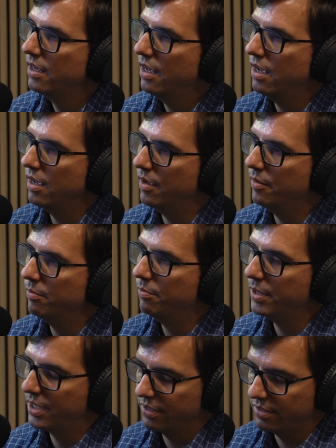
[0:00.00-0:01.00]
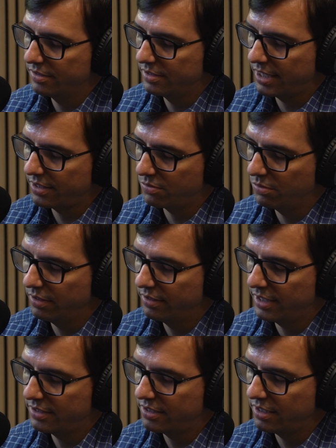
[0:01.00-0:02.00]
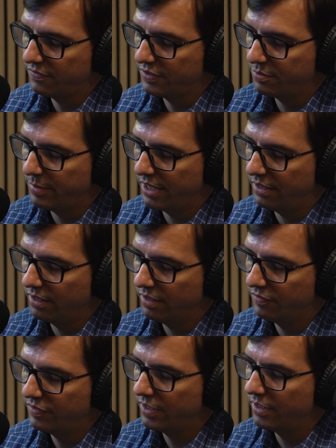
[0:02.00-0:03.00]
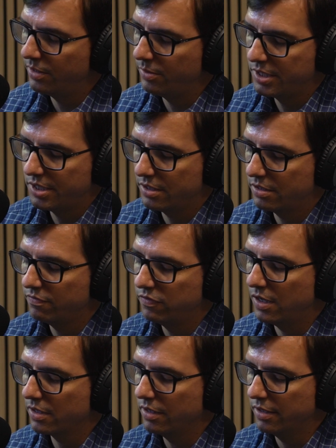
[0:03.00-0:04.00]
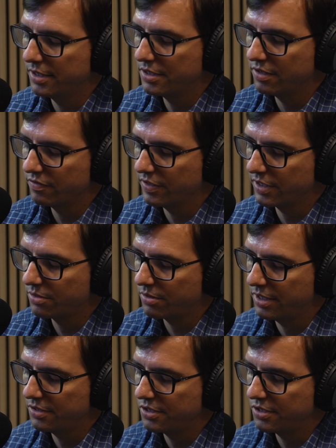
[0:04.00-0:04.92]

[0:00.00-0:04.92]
because that's what that stuff is made of, and then we see some flocculation effects, right?